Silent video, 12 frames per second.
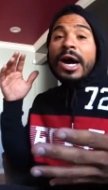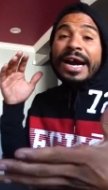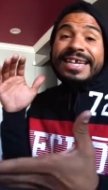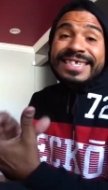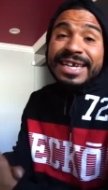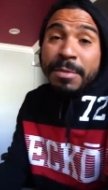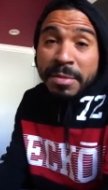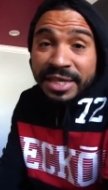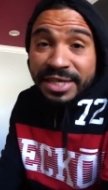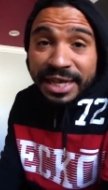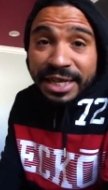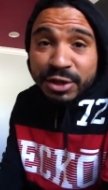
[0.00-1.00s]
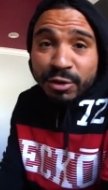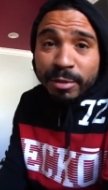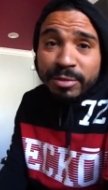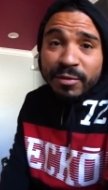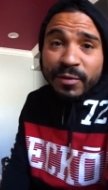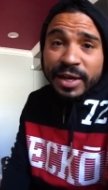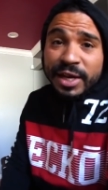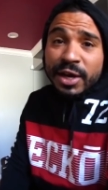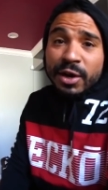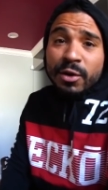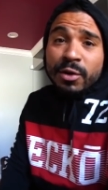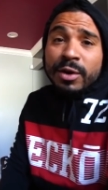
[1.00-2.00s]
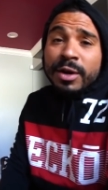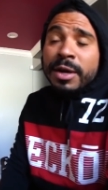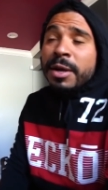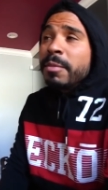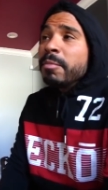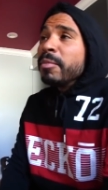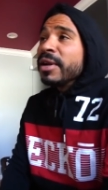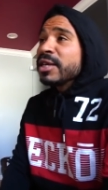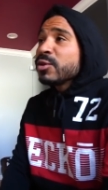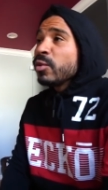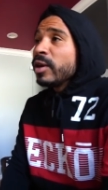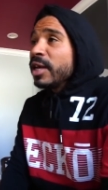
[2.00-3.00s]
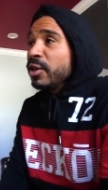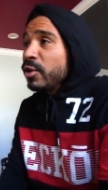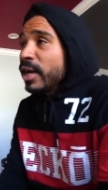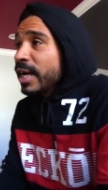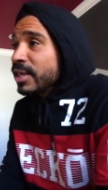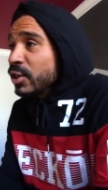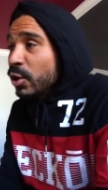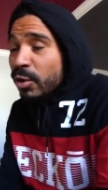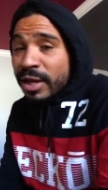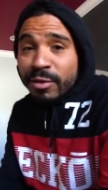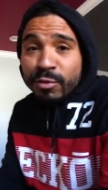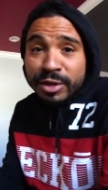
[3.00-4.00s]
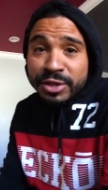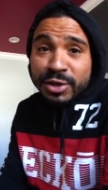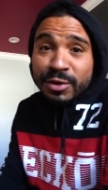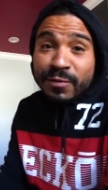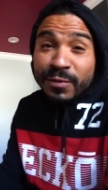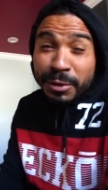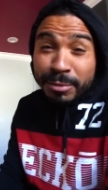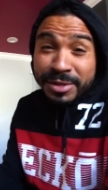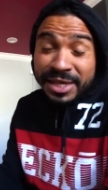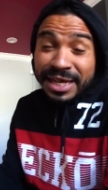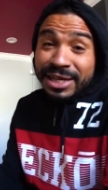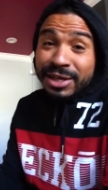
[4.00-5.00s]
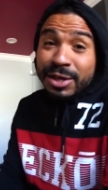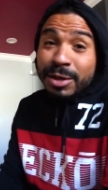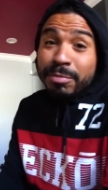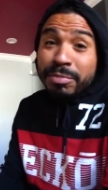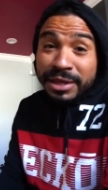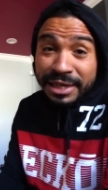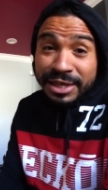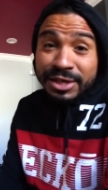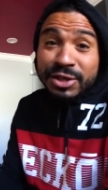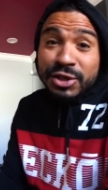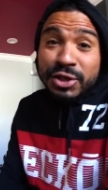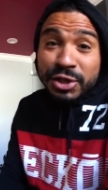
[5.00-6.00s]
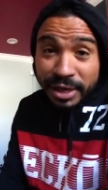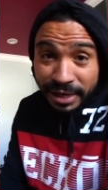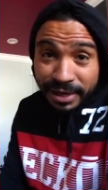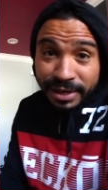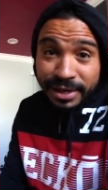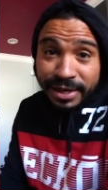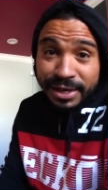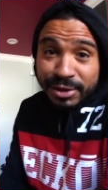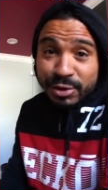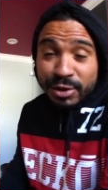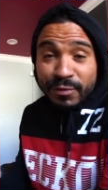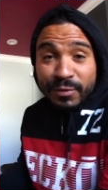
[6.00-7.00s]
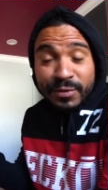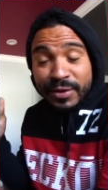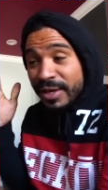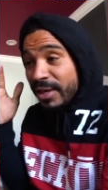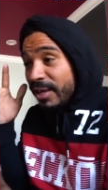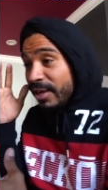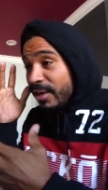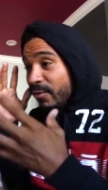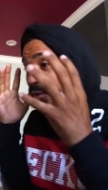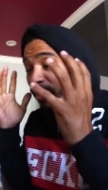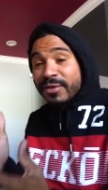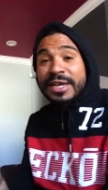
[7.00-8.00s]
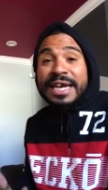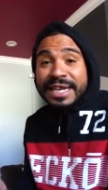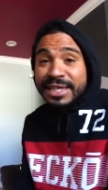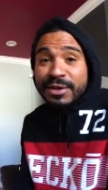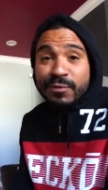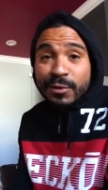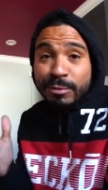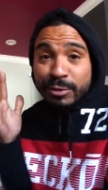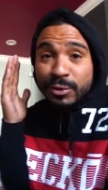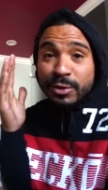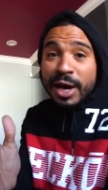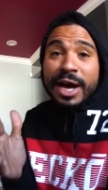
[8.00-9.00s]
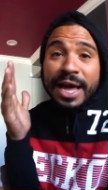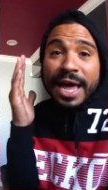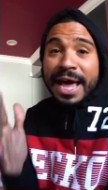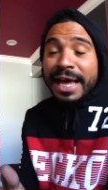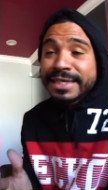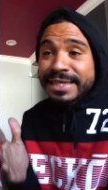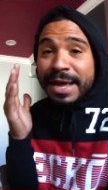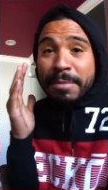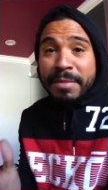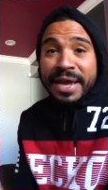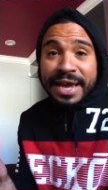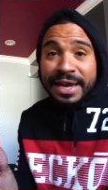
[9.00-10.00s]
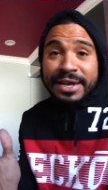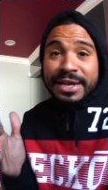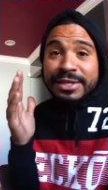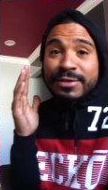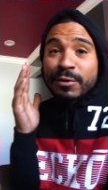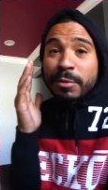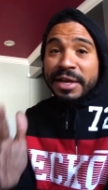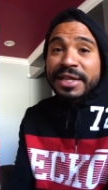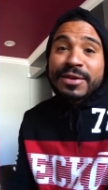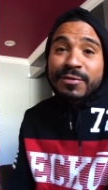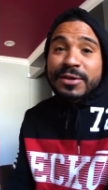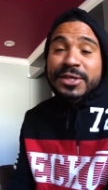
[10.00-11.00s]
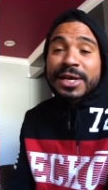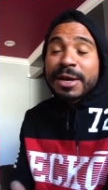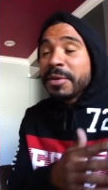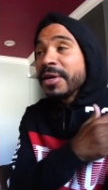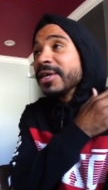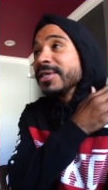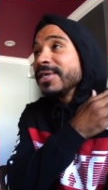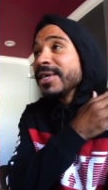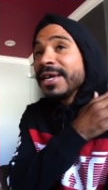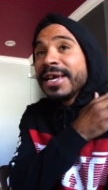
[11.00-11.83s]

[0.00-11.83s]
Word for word: Alright, didn't mean to interrupt the video, but I just want to let you guys know that Richard films like complete shit so if he, if you ever need anything filmed, do not ask that man to film anything fisheye because